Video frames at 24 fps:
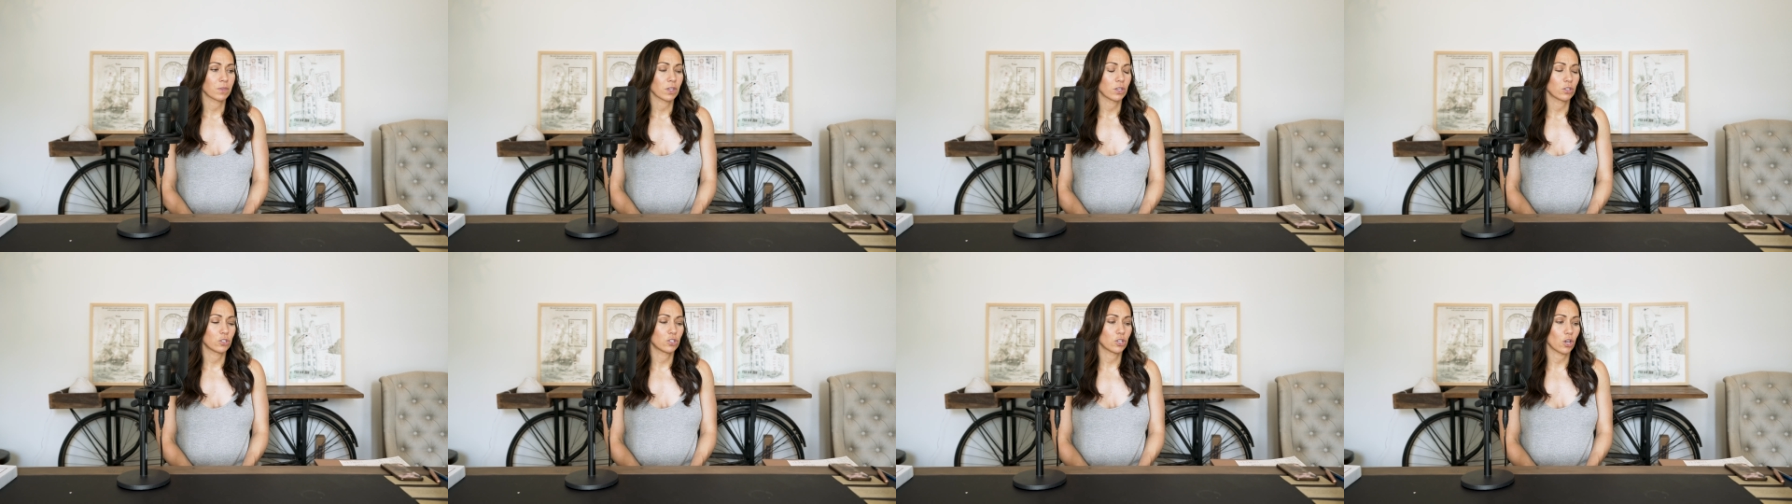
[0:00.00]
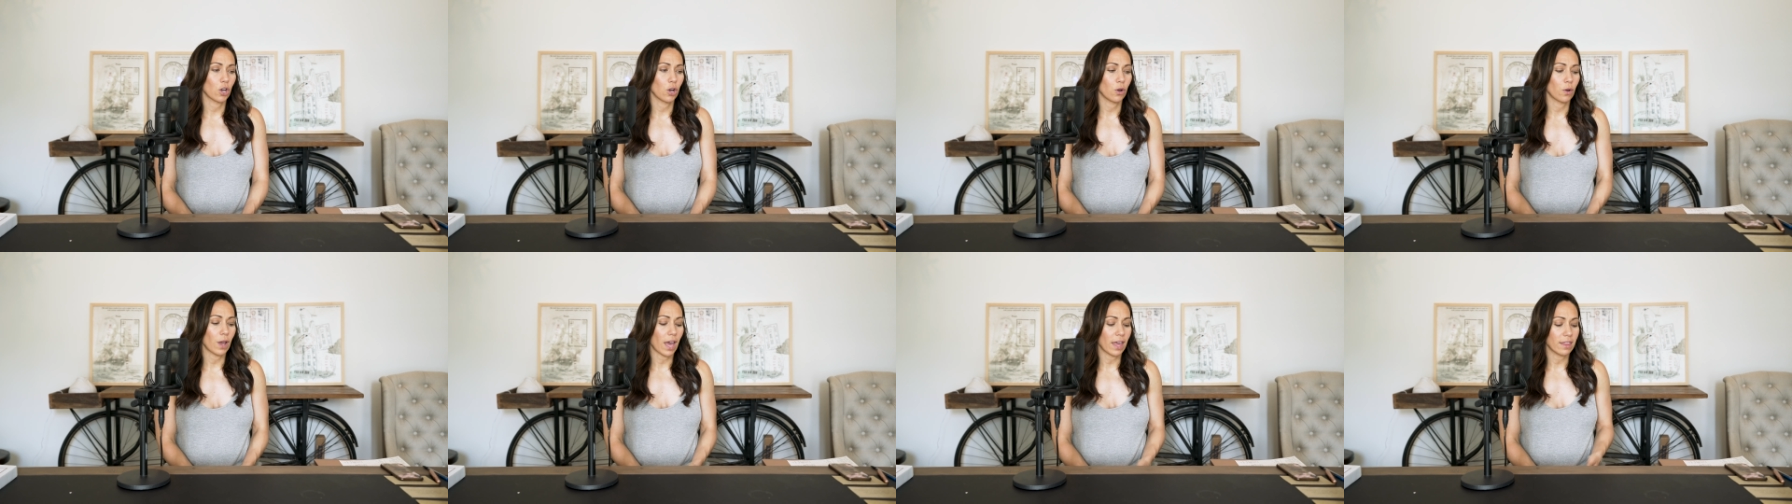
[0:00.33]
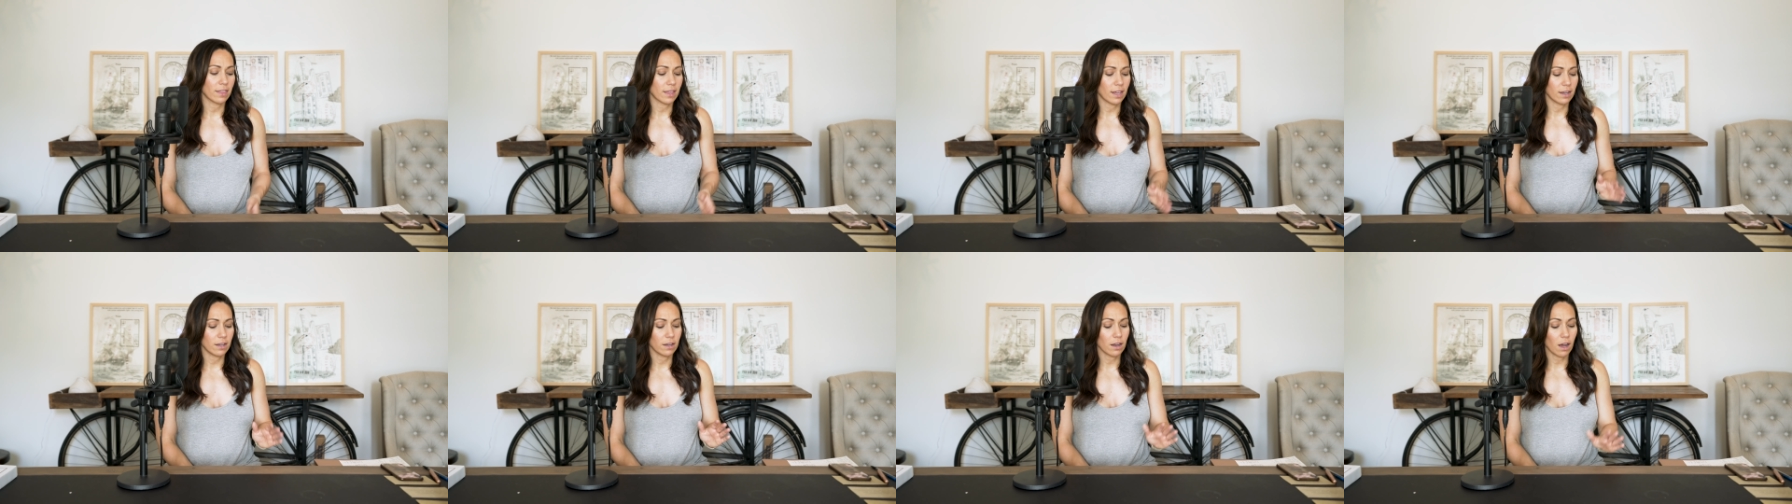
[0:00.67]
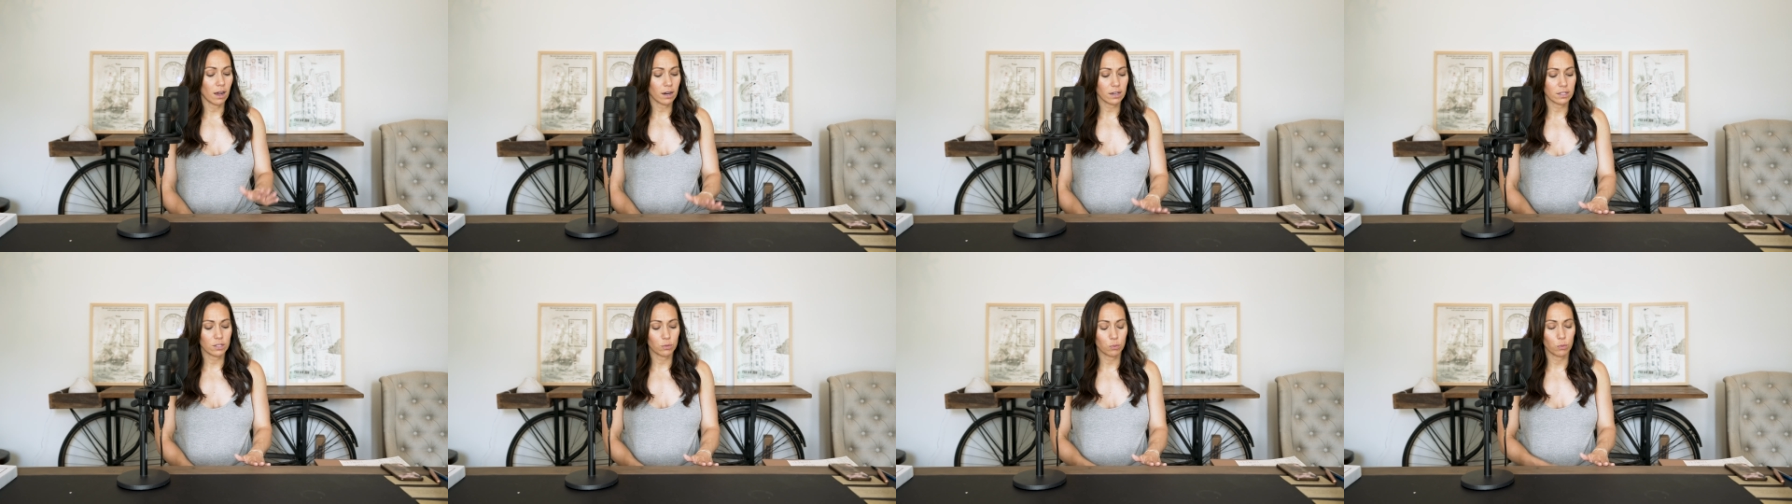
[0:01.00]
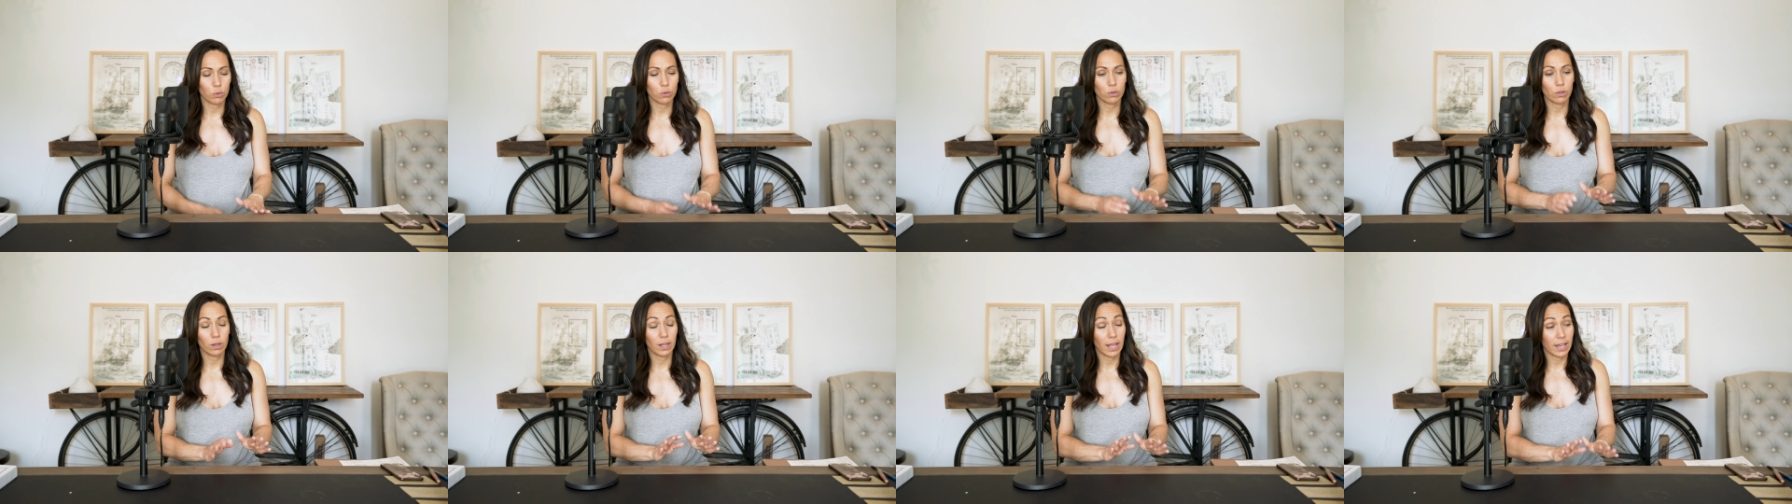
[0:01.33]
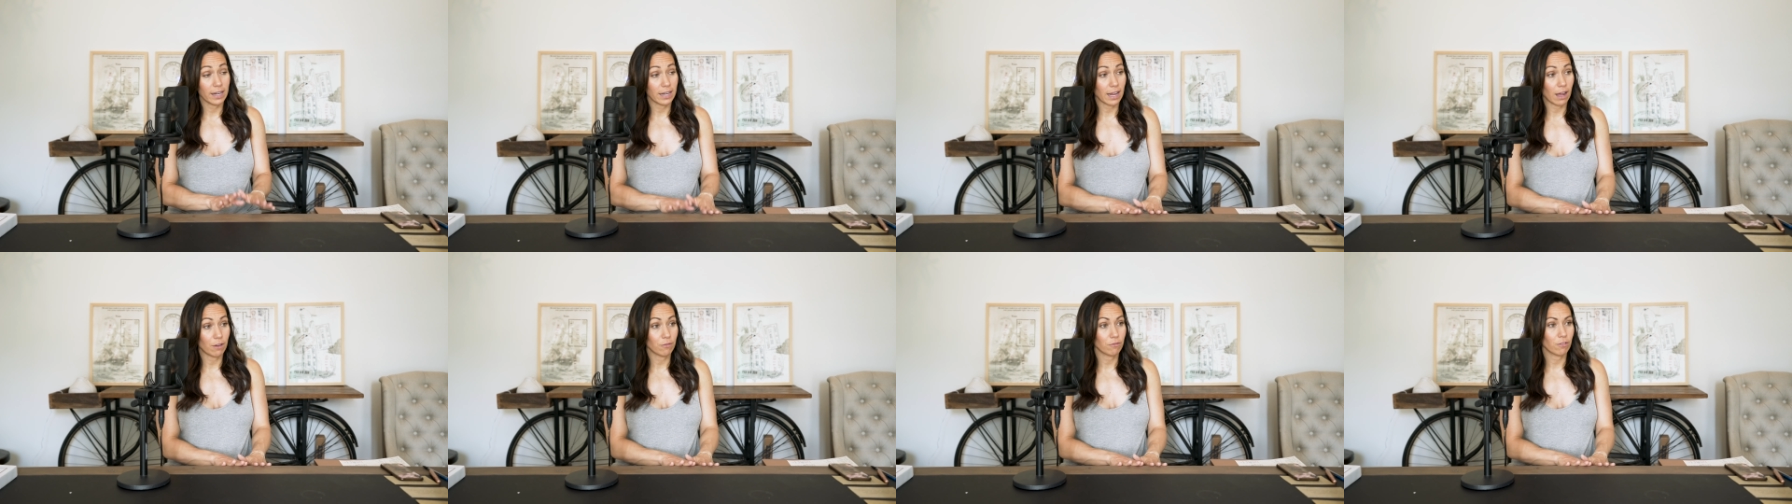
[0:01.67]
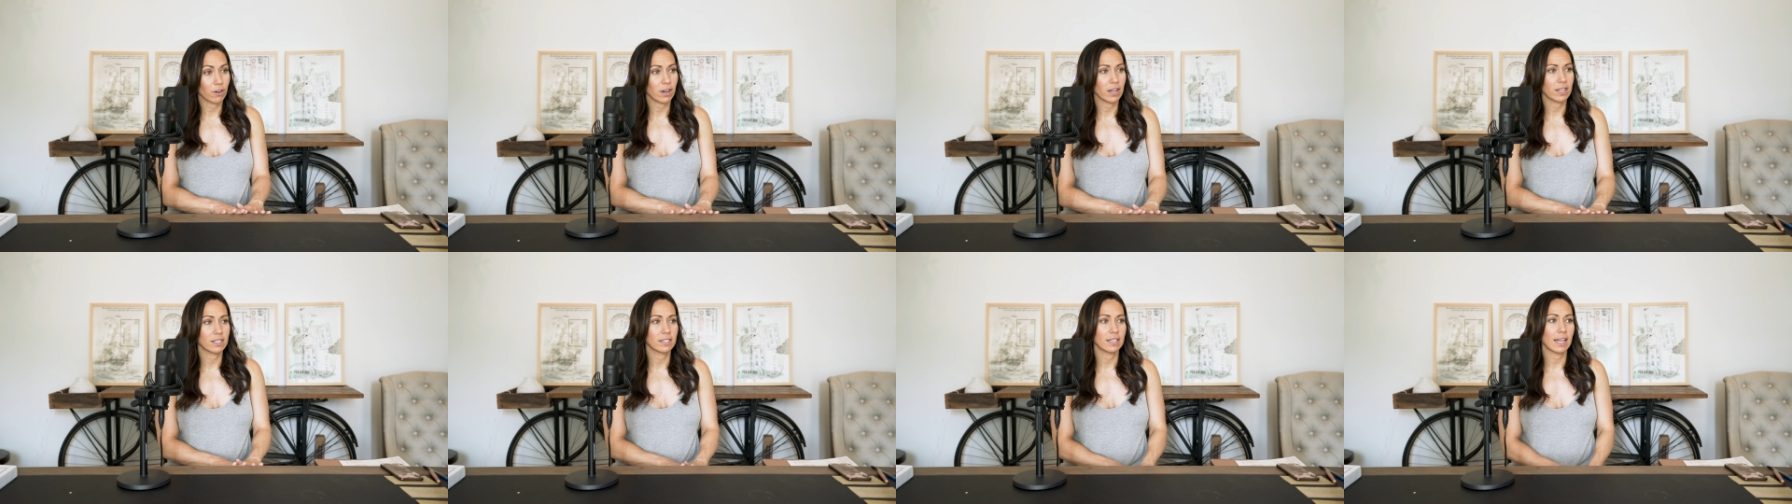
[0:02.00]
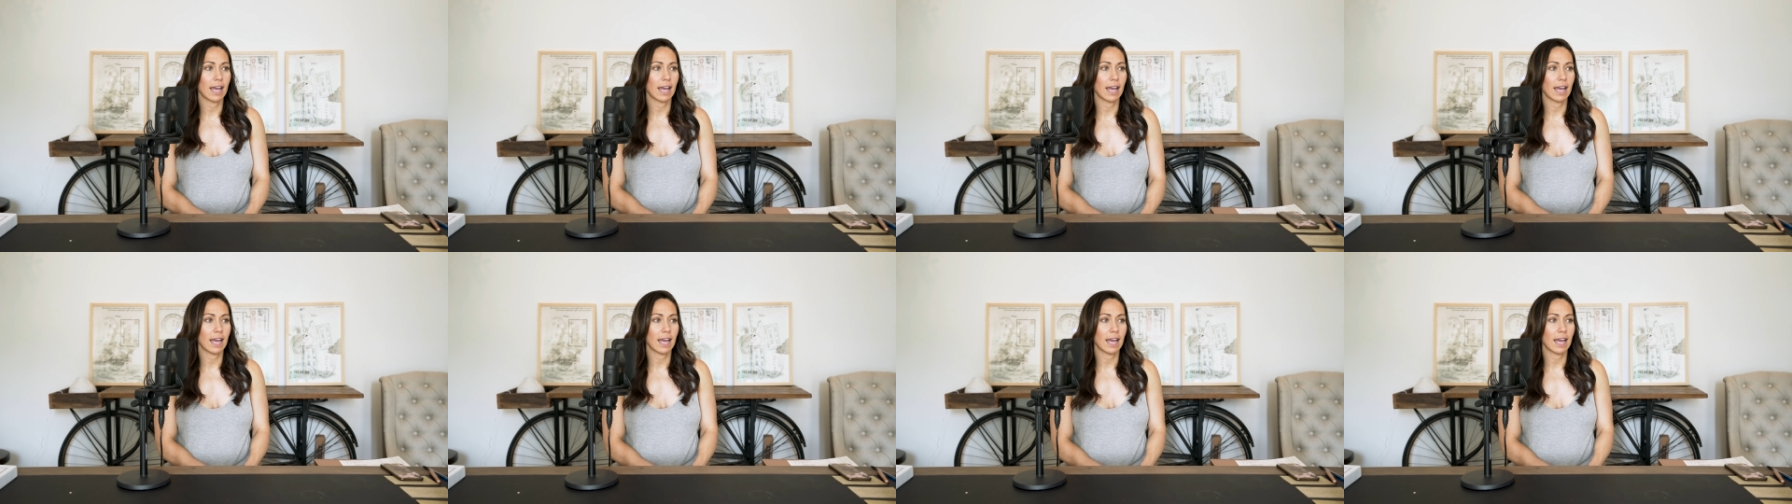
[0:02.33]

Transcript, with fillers: So, and then Knox will lay down for his